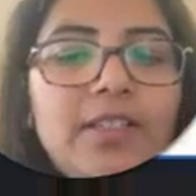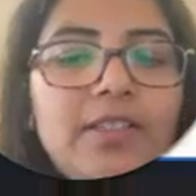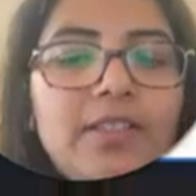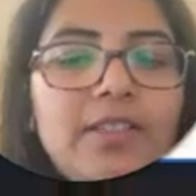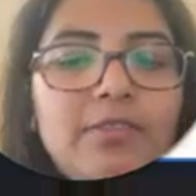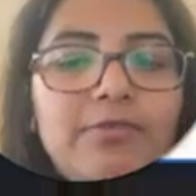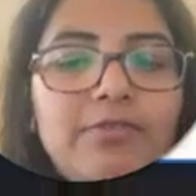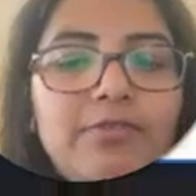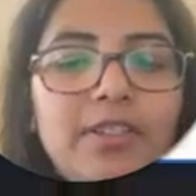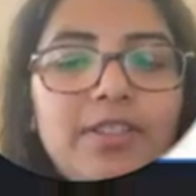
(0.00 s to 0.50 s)

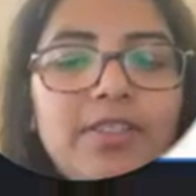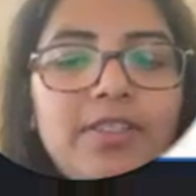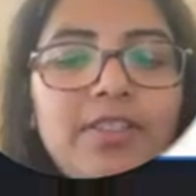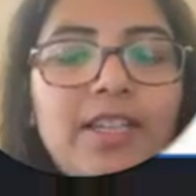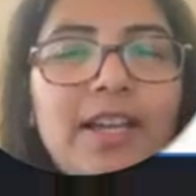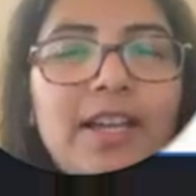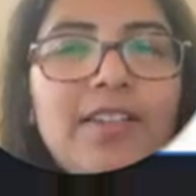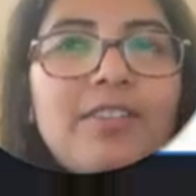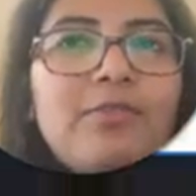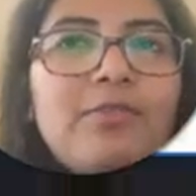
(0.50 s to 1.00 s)
The first
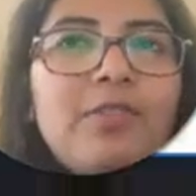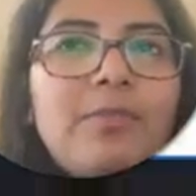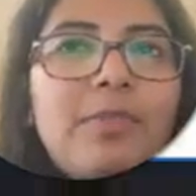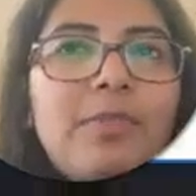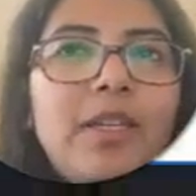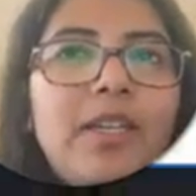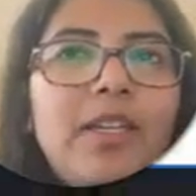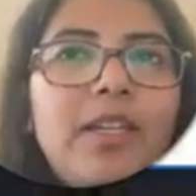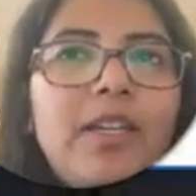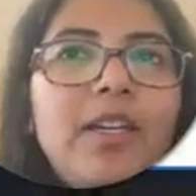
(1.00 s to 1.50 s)
task would
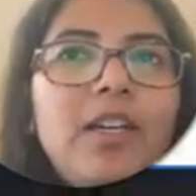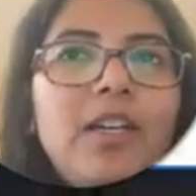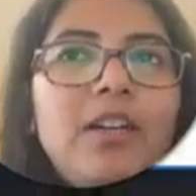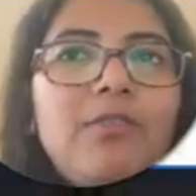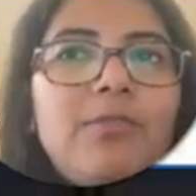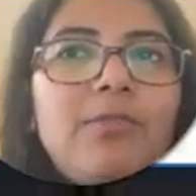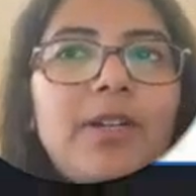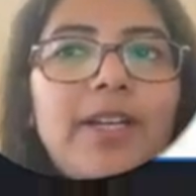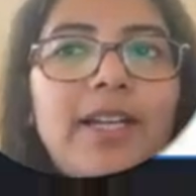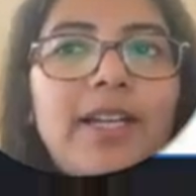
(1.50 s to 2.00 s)
be
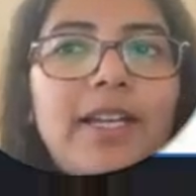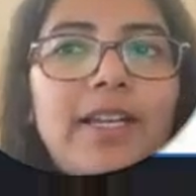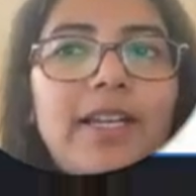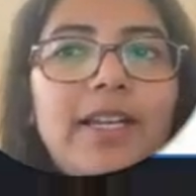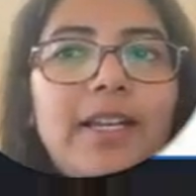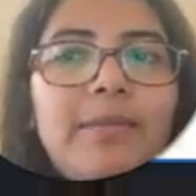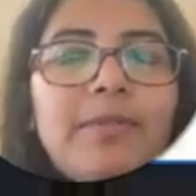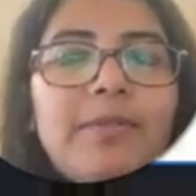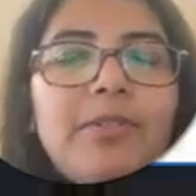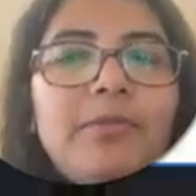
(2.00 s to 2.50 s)
for an
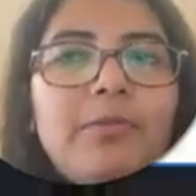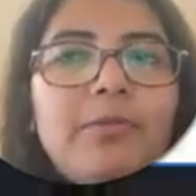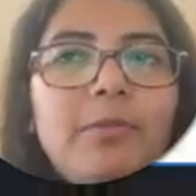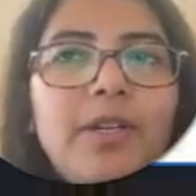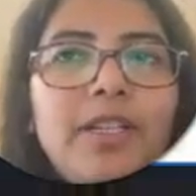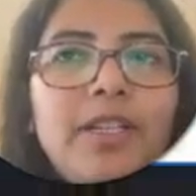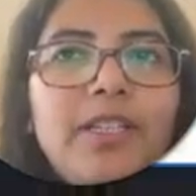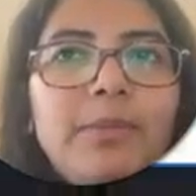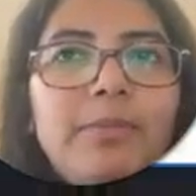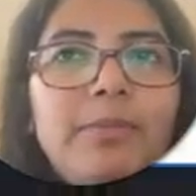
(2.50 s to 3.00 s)
LLM to
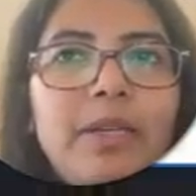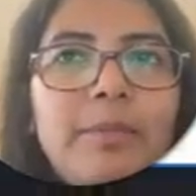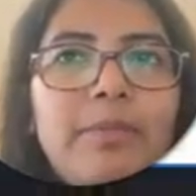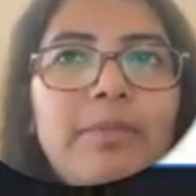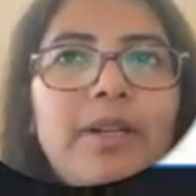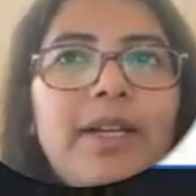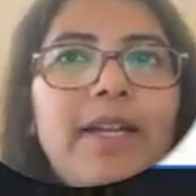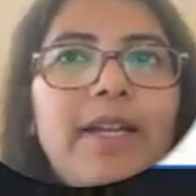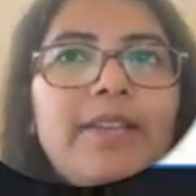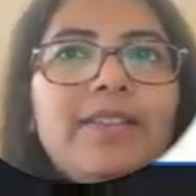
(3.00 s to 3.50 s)
read the
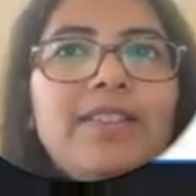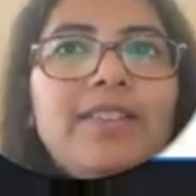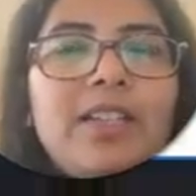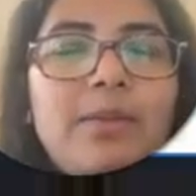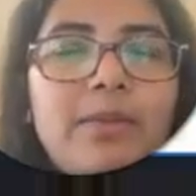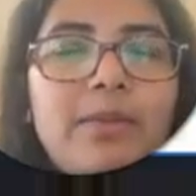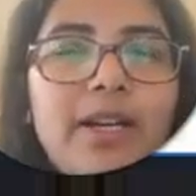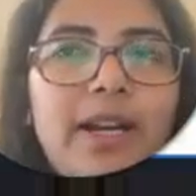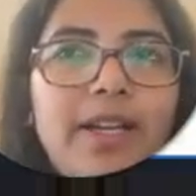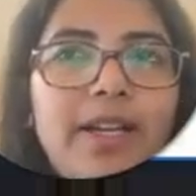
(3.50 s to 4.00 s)
paper and
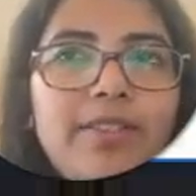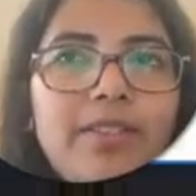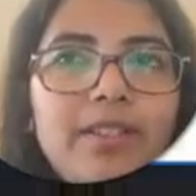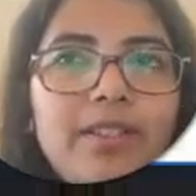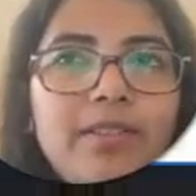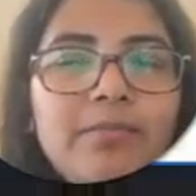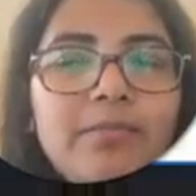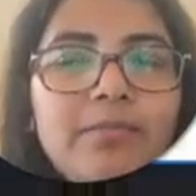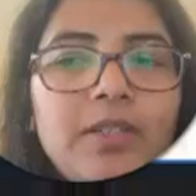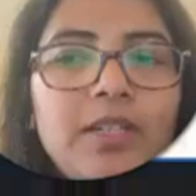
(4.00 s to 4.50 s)
summarize
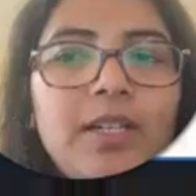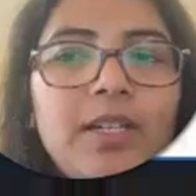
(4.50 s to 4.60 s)
it.